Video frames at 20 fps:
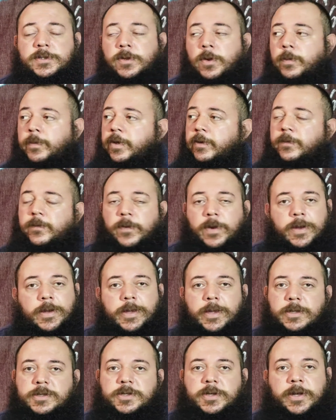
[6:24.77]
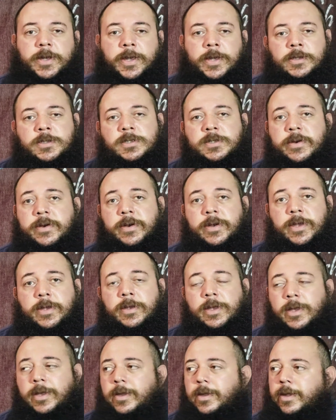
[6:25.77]
Don't be afraid to get your hands
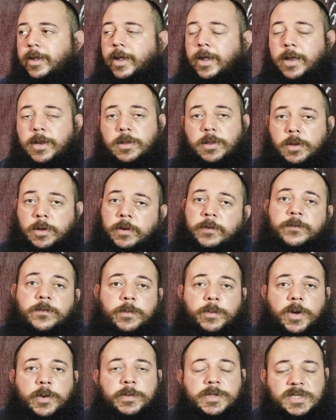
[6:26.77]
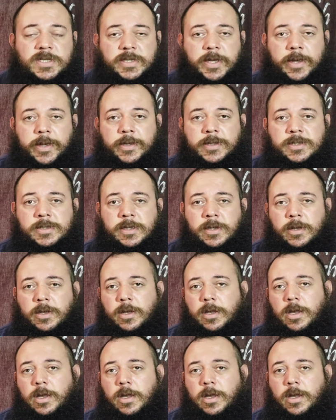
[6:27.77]
dirty and learn from your mistakes.